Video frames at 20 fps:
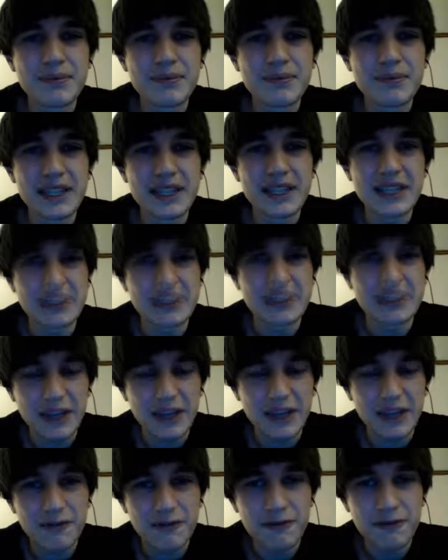because he's
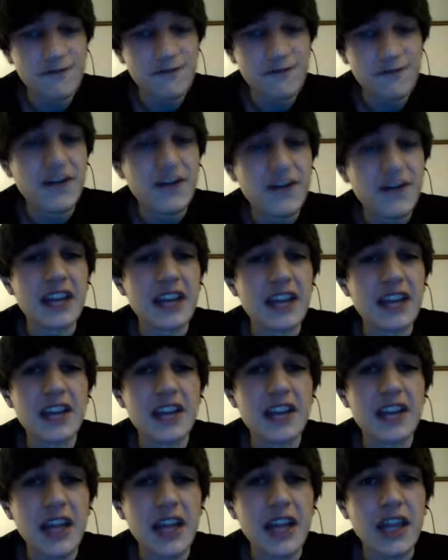speaking fucking
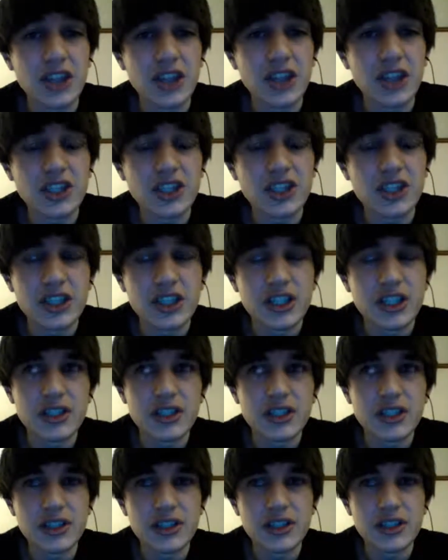English,
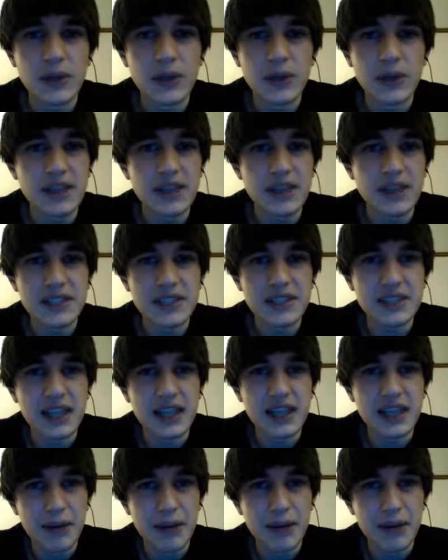so he's obviously
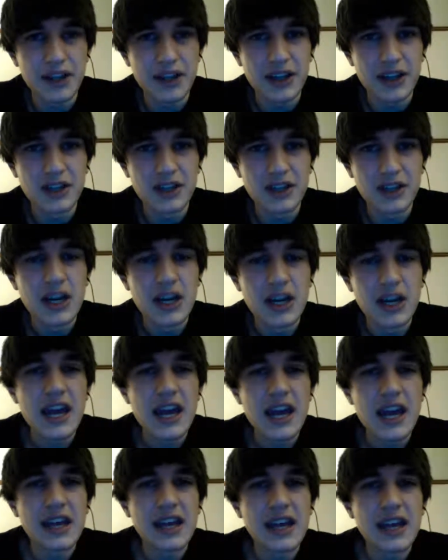an American too,
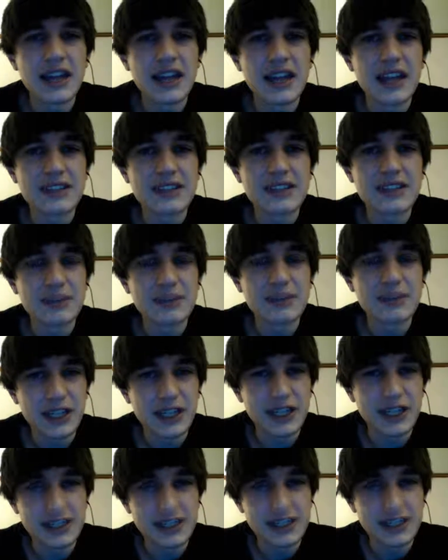and he's
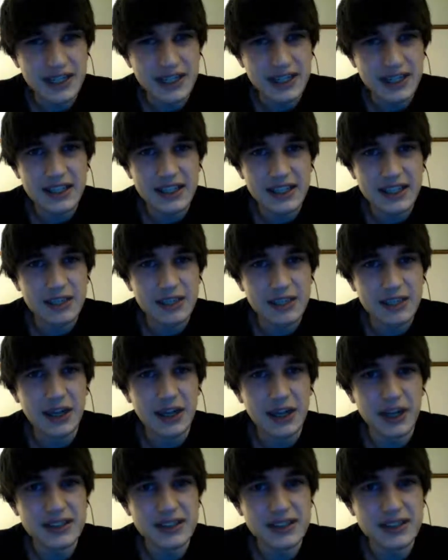pretending he's not. He's trying
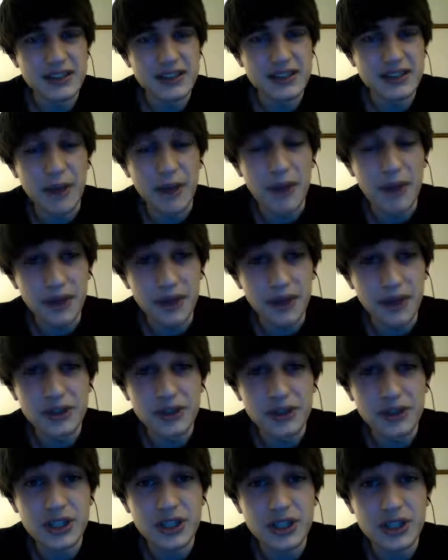to get some other
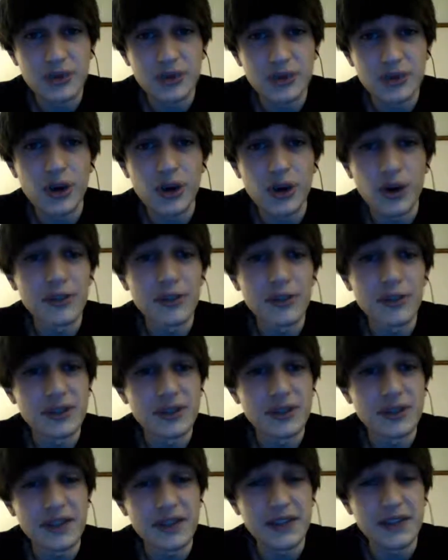country's terms for him, so
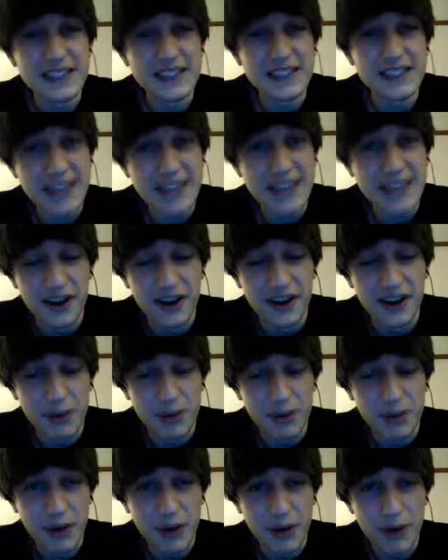he's obviously scared of the
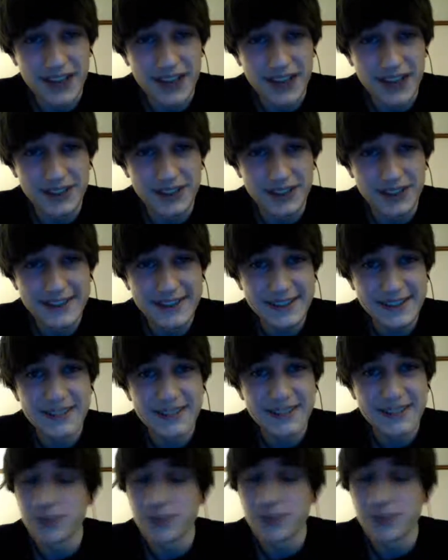poor bastards,
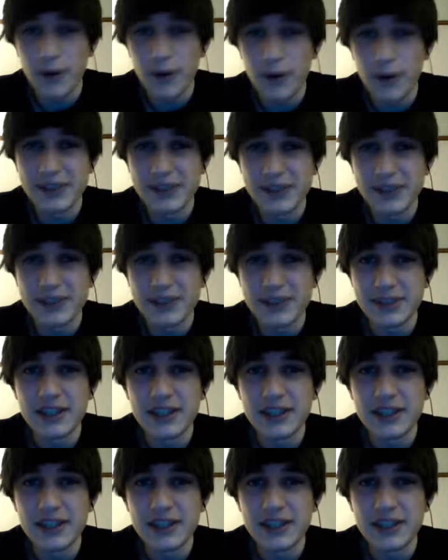those poor Muslims,